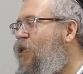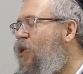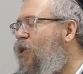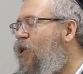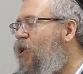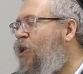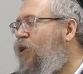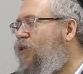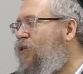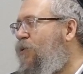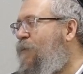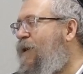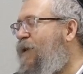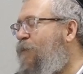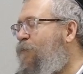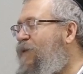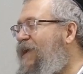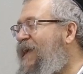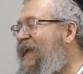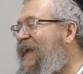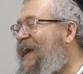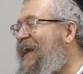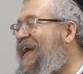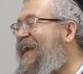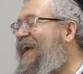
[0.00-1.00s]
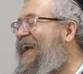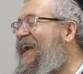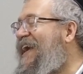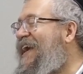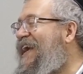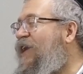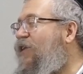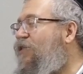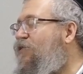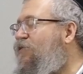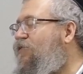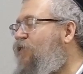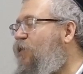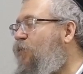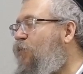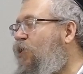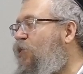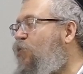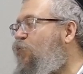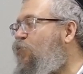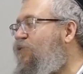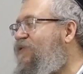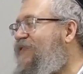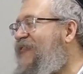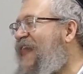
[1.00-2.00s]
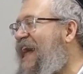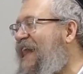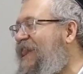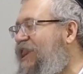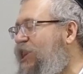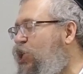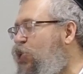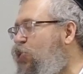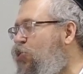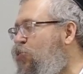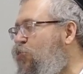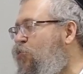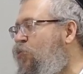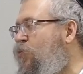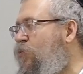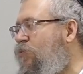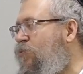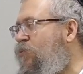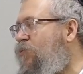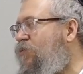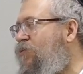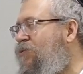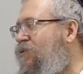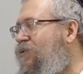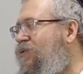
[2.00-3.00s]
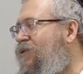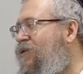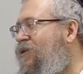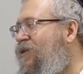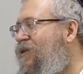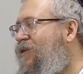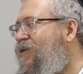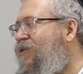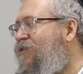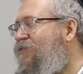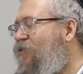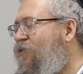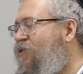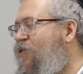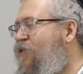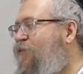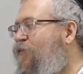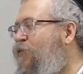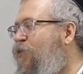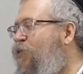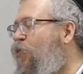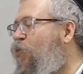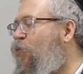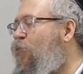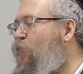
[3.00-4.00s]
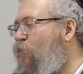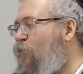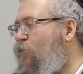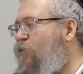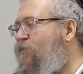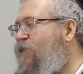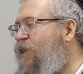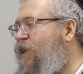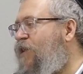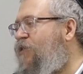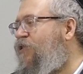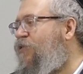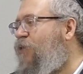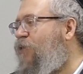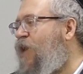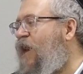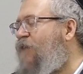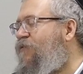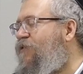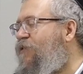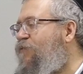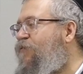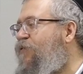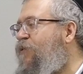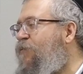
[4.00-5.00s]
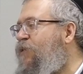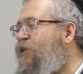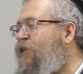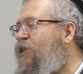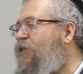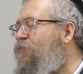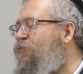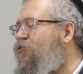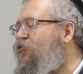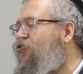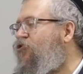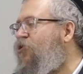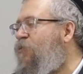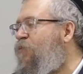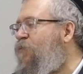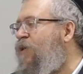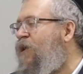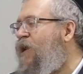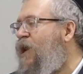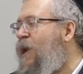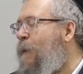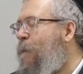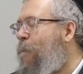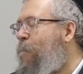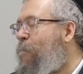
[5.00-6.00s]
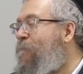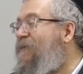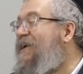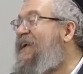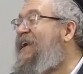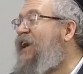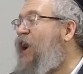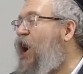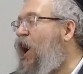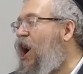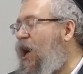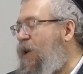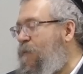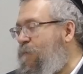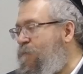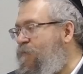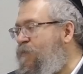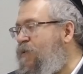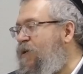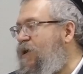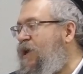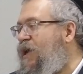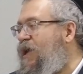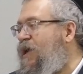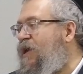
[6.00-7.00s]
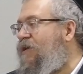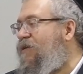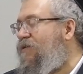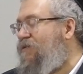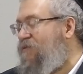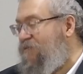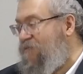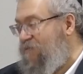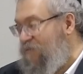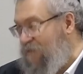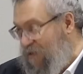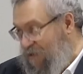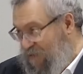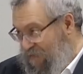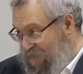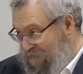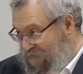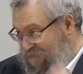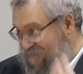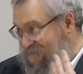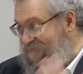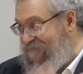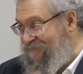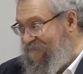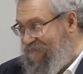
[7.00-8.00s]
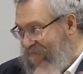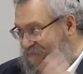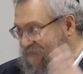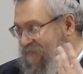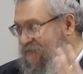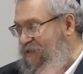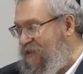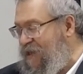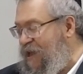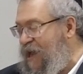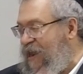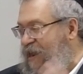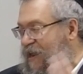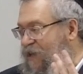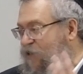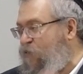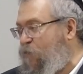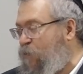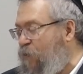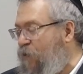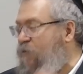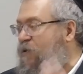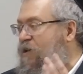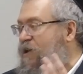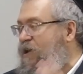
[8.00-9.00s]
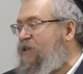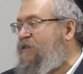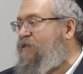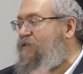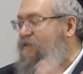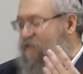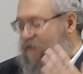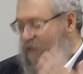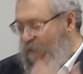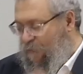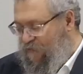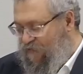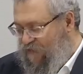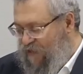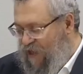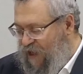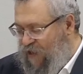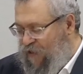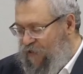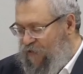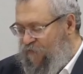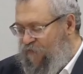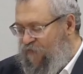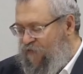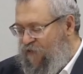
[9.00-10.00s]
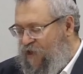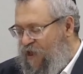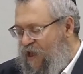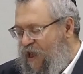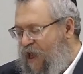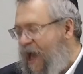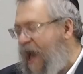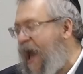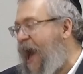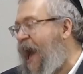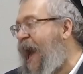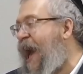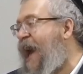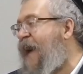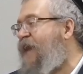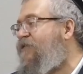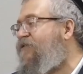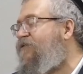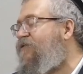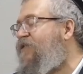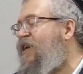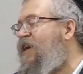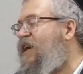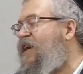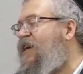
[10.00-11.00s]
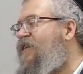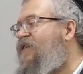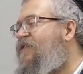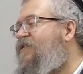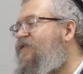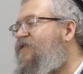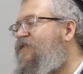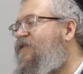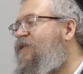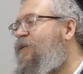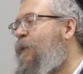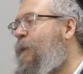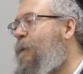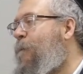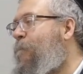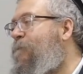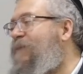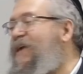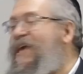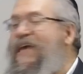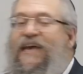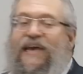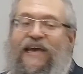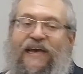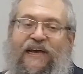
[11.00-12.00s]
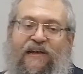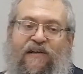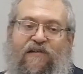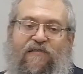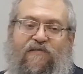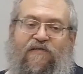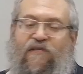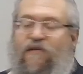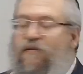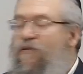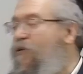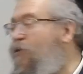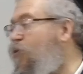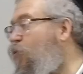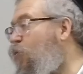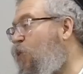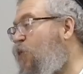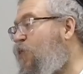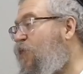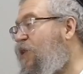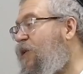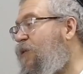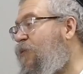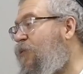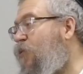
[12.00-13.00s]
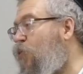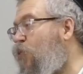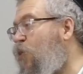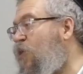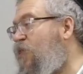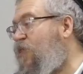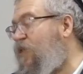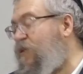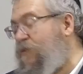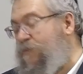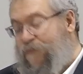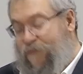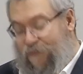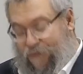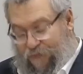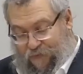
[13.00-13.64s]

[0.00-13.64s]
And we say also, l'cha, the emphasis of l'cha, to you, nullified to you. They're not even self-aware. They're so lost in the Ein Sof. She'af she'yesham gam kemchen is gedula gevura. So there are really what we might say is the